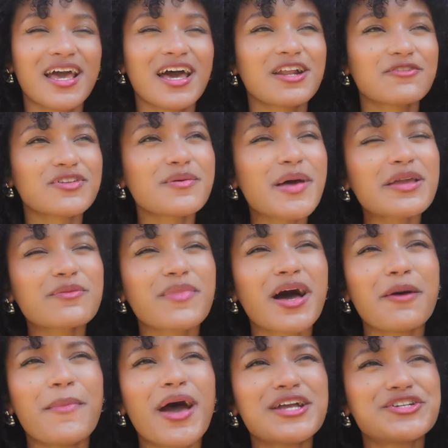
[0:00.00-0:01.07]
And I feel like my
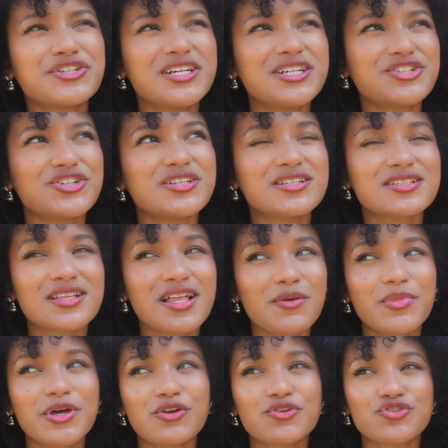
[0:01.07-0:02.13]
imagination does a
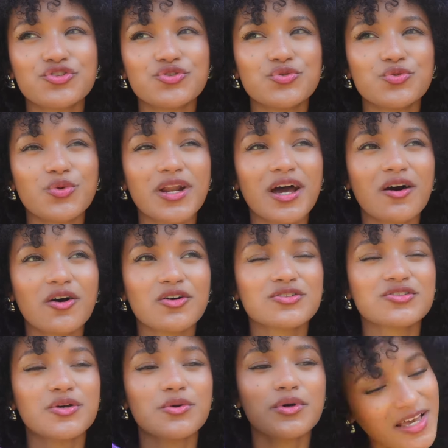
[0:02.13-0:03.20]
lot better too when I
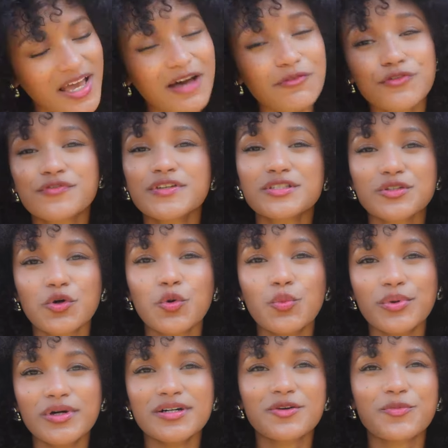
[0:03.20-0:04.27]
also have a physical
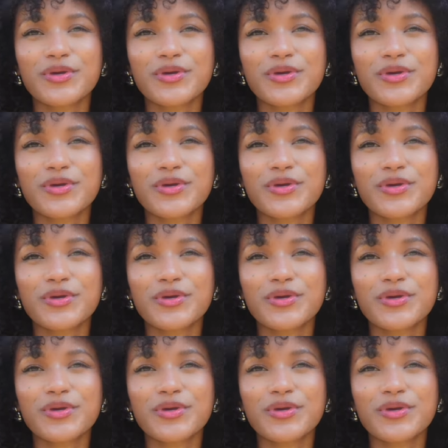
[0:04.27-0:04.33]
book,